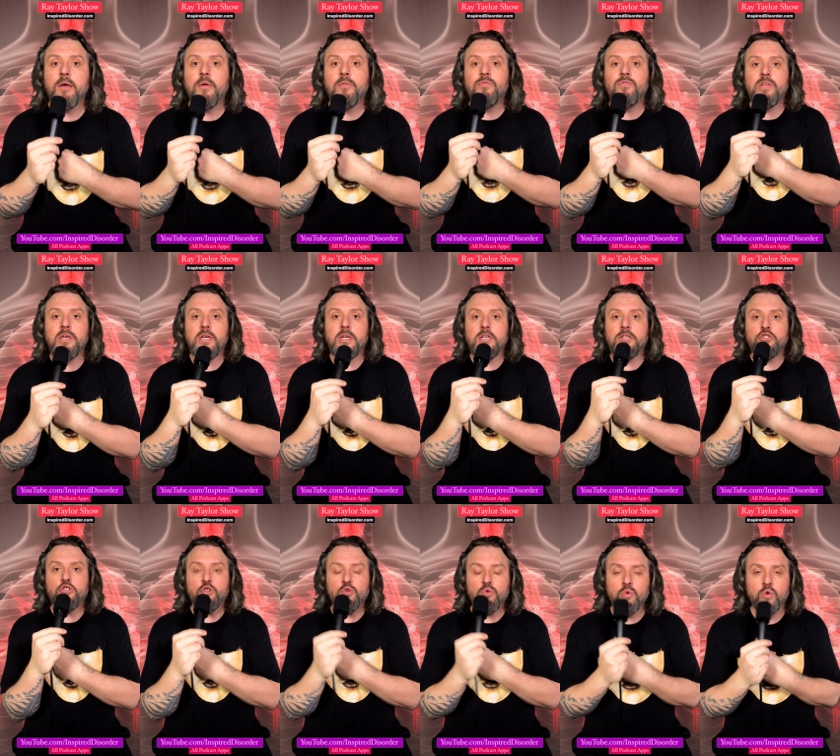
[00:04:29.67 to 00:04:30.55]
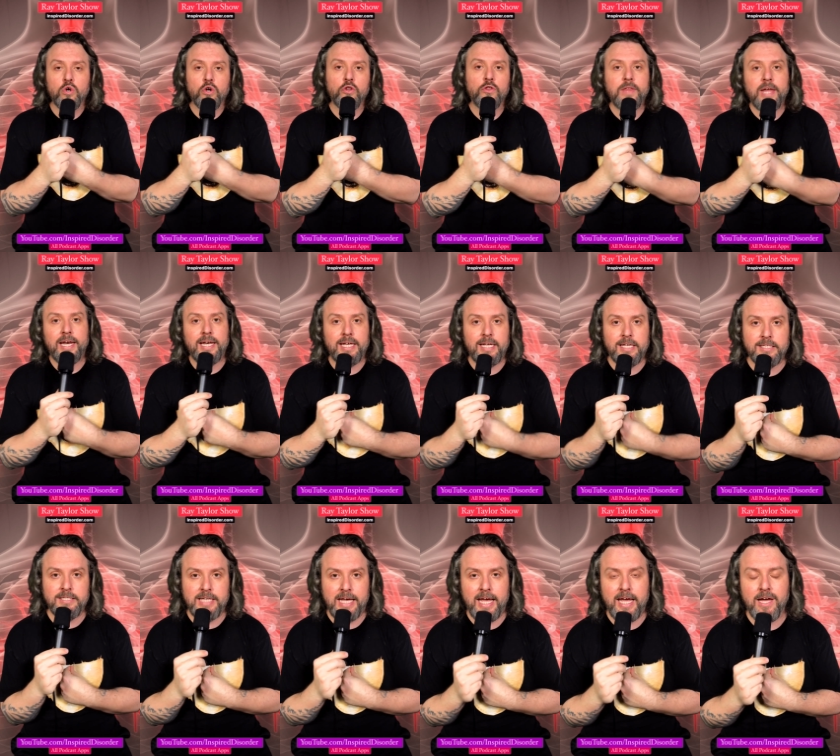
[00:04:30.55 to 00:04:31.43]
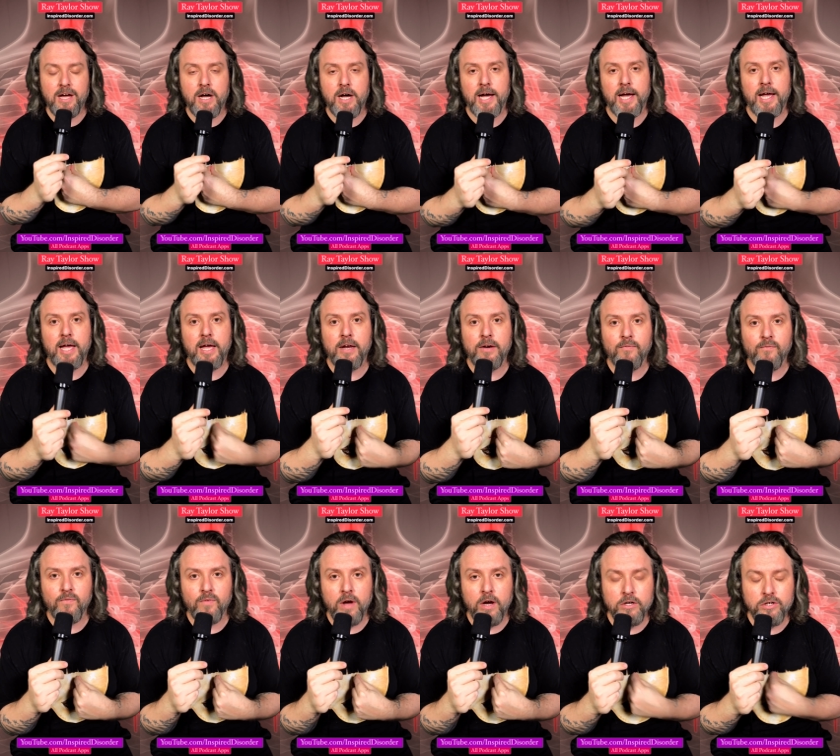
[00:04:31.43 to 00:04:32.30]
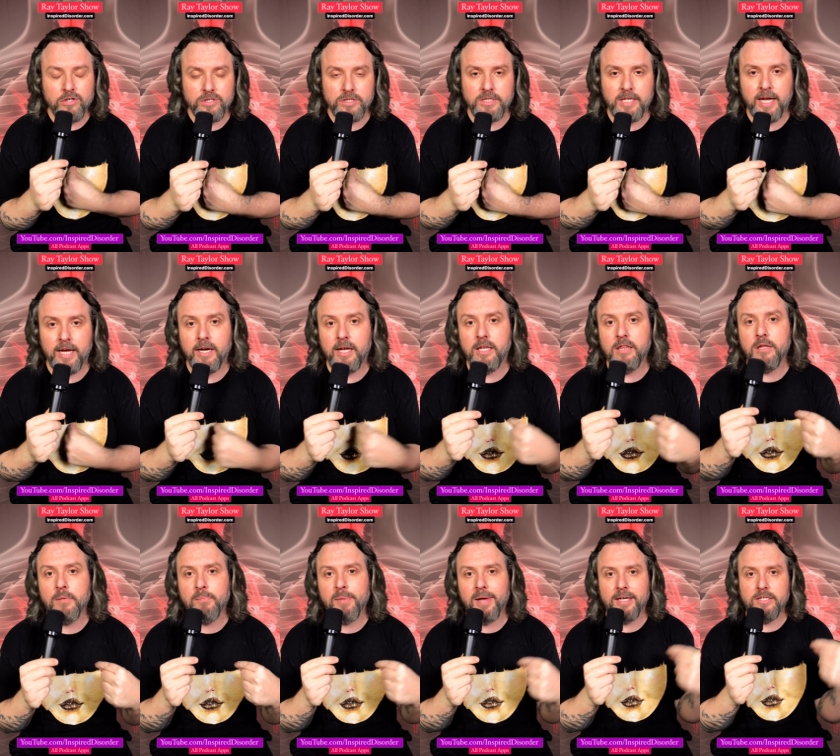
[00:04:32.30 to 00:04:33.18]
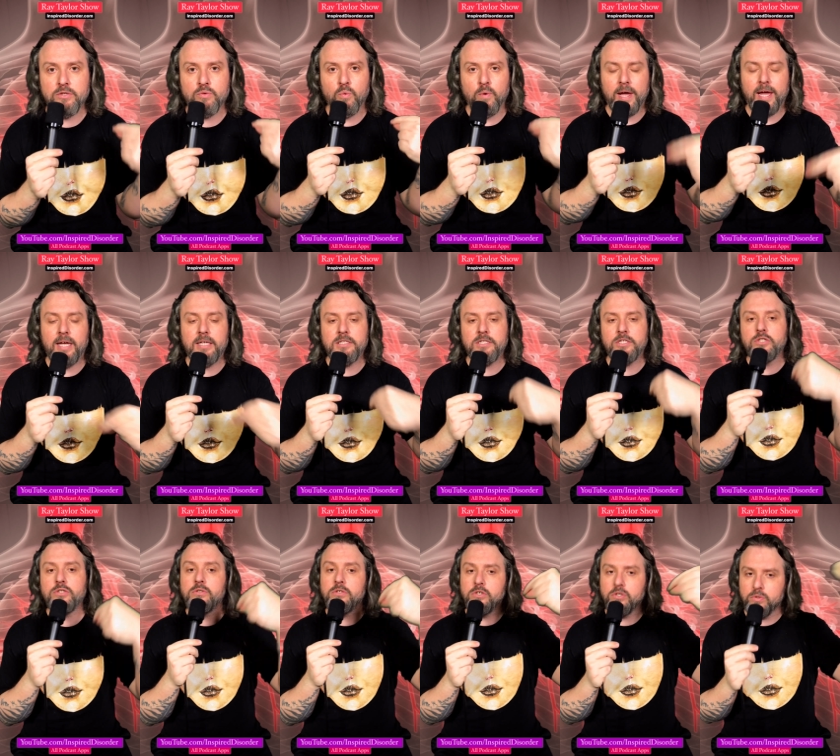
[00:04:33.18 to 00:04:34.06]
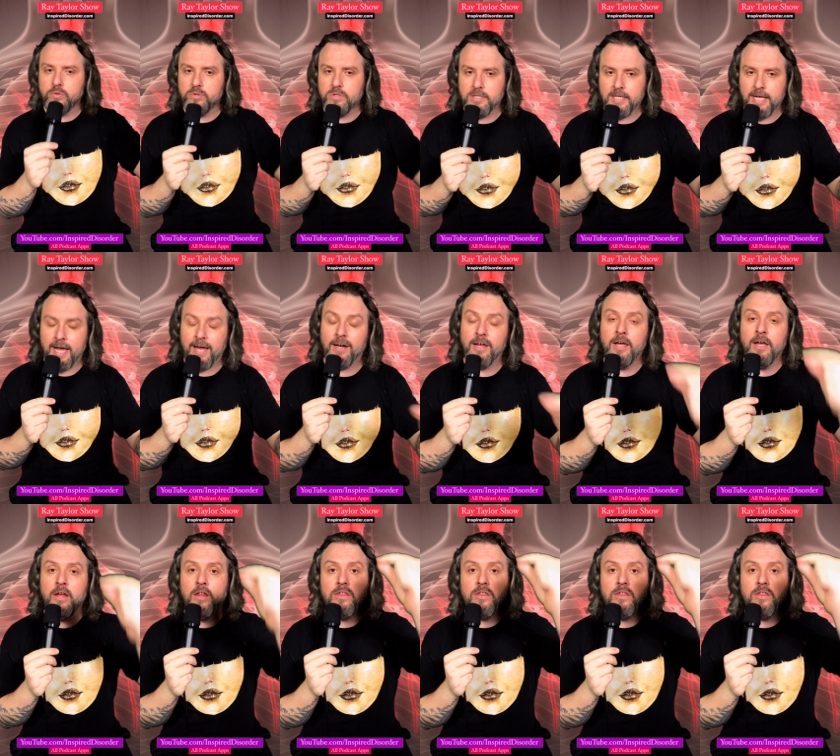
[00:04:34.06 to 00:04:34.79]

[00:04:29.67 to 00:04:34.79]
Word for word: The tool that is A I and f understanding the best ways to use that.